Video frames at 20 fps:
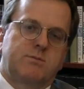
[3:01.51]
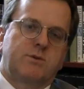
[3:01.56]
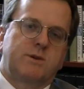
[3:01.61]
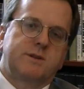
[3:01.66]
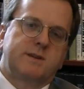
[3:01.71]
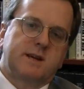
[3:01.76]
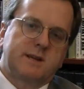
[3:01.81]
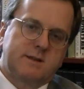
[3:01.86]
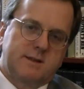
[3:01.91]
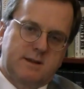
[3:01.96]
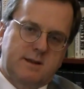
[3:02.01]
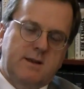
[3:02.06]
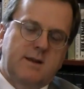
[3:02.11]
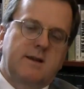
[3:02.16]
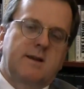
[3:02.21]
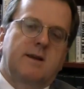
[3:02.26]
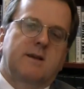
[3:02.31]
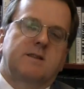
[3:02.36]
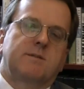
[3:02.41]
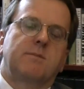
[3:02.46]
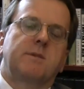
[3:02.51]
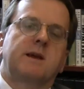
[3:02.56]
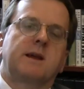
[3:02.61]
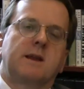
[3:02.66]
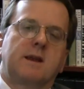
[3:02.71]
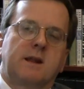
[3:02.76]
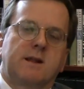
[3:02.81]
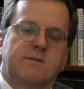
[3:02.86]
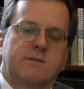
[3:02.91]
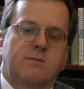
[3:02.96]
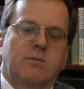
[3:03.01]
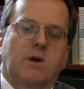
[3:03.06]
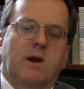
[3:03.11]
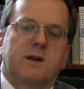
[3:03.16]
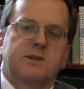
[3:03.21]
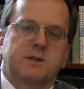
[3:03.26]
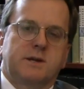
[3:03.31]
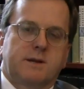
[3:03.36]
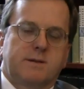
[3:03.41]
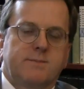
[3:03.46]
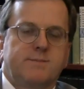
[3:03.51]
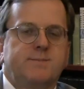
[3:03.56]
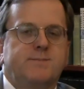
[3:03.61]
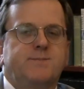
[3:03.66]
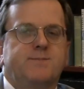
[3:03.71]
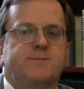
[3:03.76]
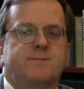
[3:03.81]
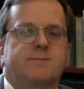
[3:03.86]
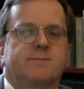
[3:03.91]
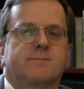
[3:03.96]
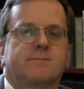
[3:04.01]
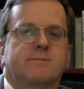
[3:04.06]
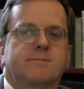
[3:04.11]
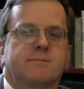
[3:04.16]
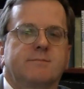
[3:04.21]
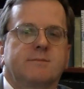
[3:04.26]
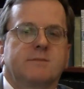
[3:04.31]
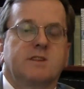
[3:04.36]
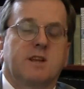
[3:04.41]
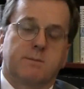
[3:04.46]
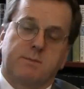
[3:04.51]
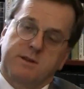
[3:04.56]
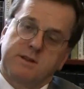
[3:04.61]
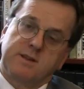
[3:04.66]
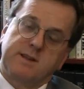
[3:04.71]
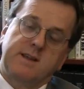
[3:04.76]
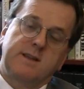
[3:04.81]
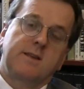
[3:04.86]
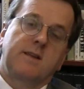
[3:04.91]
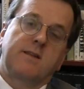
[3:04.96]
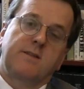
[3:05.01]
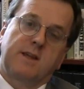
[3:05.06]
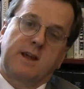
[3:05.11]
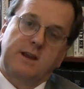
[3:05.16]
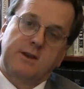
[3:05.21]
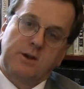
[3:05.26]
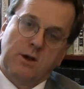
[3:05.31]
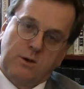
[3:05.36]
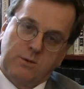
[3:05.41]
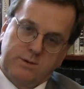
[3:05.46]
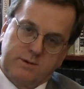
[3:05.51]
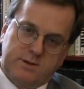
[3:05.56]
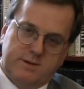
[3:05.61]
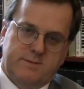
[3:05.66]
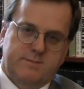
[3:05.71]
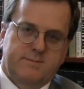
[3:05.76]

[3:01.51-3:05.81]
predicted at the beginning of the project. Typically, they don't.